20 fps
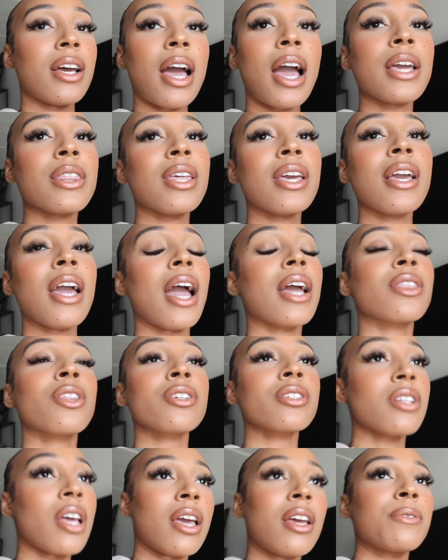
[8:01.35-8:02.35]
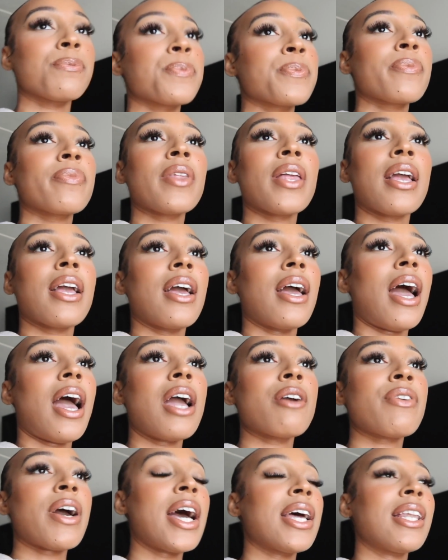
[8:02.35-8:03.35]
i think there's
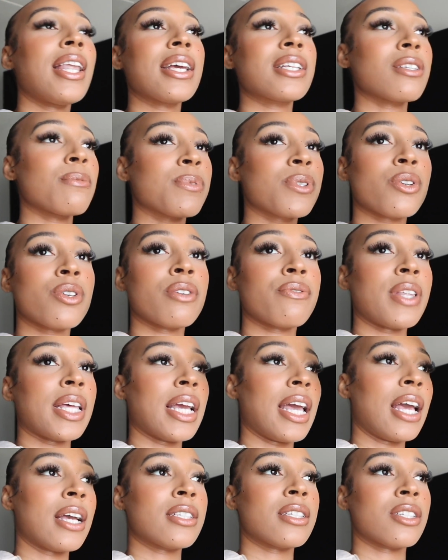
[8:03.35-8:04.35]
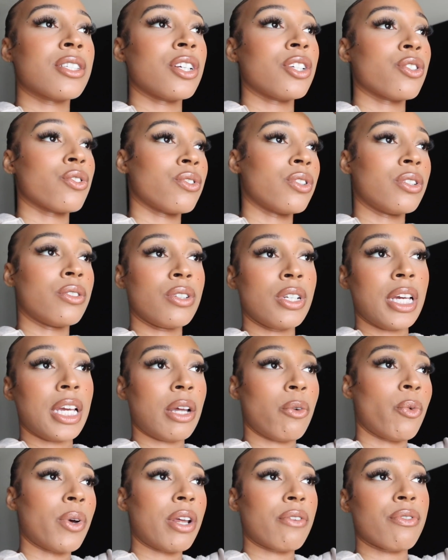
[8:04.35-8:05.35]
I've had like some sort of like existential or
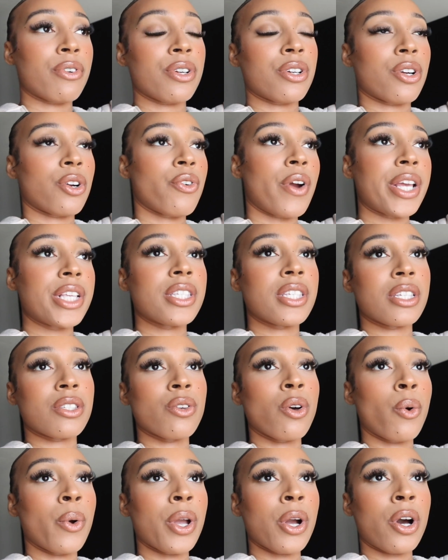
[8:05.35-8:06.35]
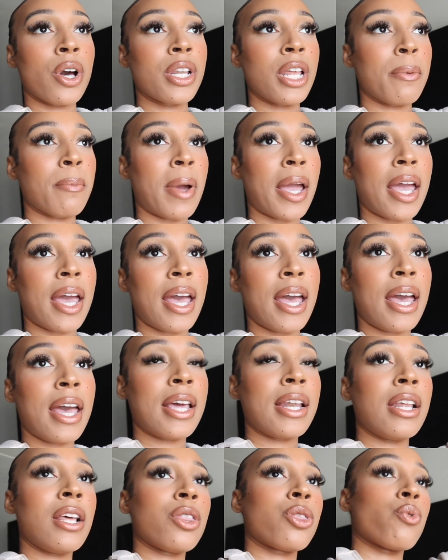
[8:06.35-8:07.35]
like whatever crisis going on in my
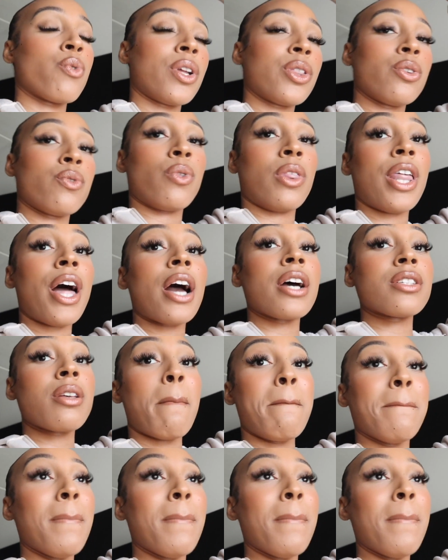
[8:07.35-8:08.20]
head throughout the last